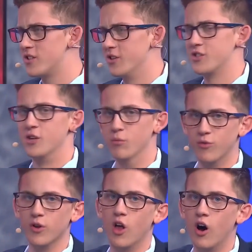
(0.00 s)
starts to
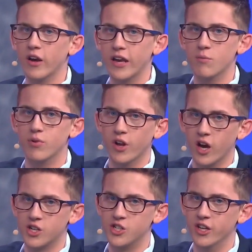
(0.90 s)
move along in
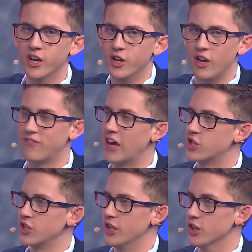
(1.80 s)
production, you have to
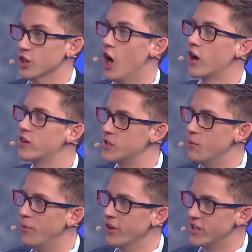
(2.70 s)
actually lock some
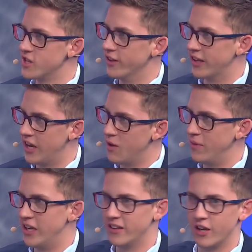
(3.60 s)
abilities on the kit,
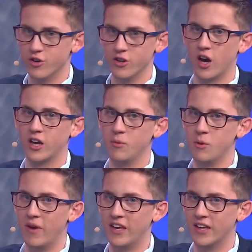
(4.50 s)
meaning that you're not going to be
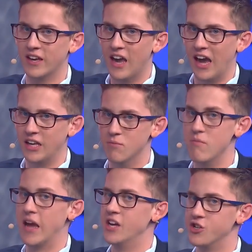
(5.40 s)
making any
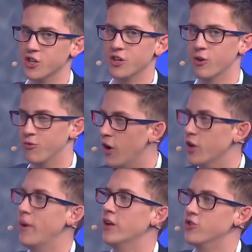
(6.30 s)
major or
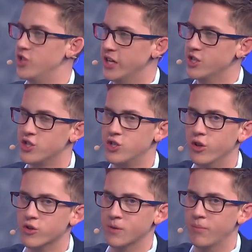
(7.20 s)
fundamental changes to
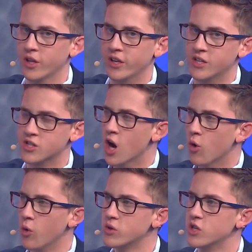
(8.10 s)
those abilities.
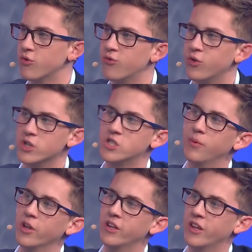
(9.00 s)
What was the first
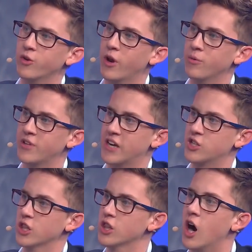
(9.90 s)
ability that you were able to
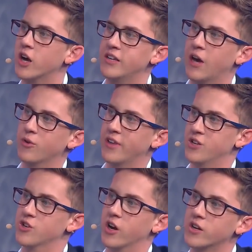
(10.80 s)
actually lock down with
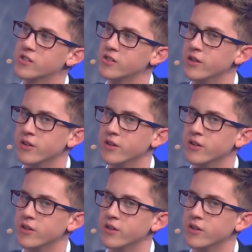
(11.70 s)
Aatrox?